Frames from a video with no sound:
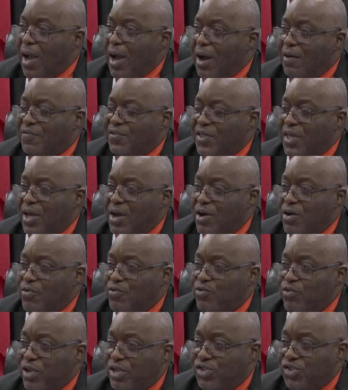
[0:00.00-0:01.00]
of their
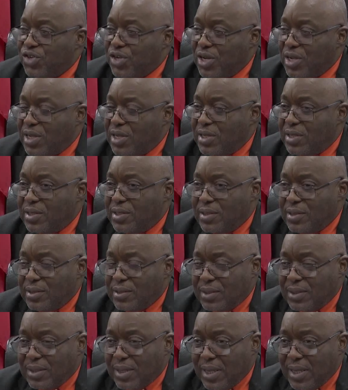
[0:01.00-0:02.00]
original
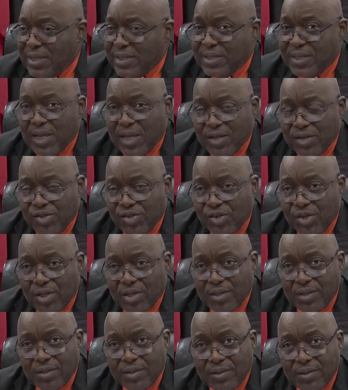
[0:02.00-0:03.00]

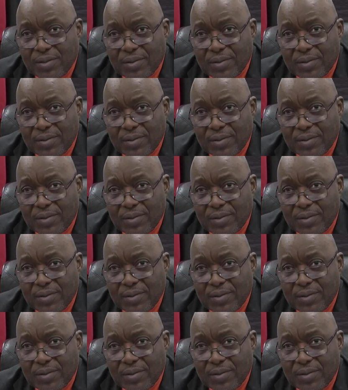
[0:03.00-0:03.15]
intention